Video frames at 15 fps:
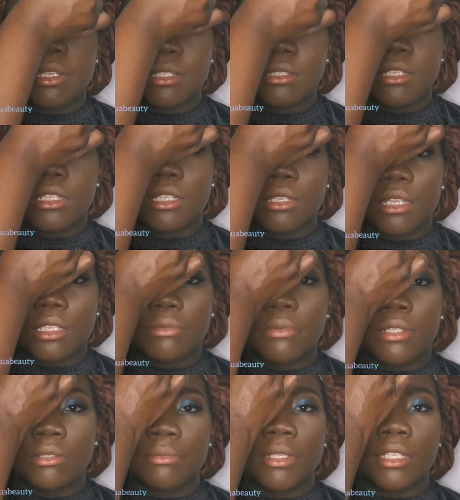be honest. I just
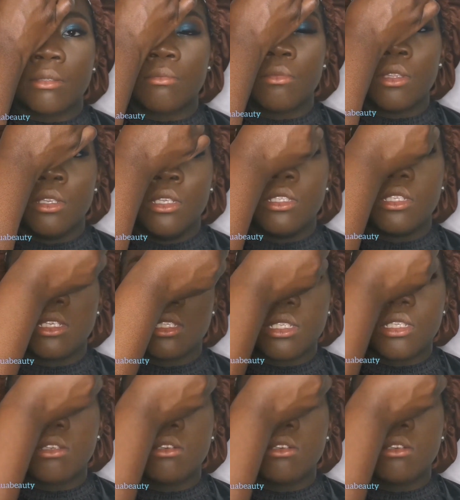like to put a like